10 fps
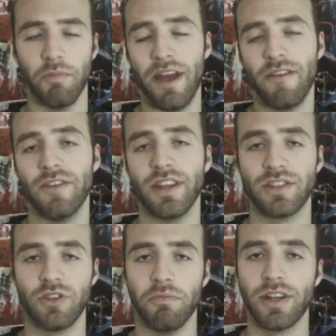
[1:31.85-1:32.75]
benefited
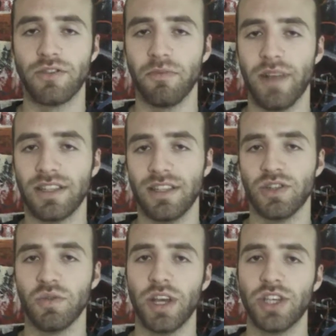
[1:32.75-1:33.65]
so much from that
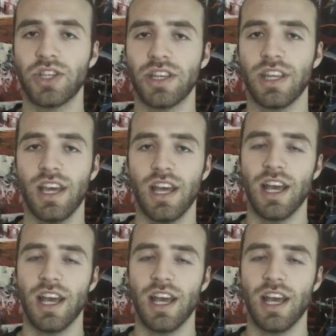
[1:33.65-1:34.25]
situation.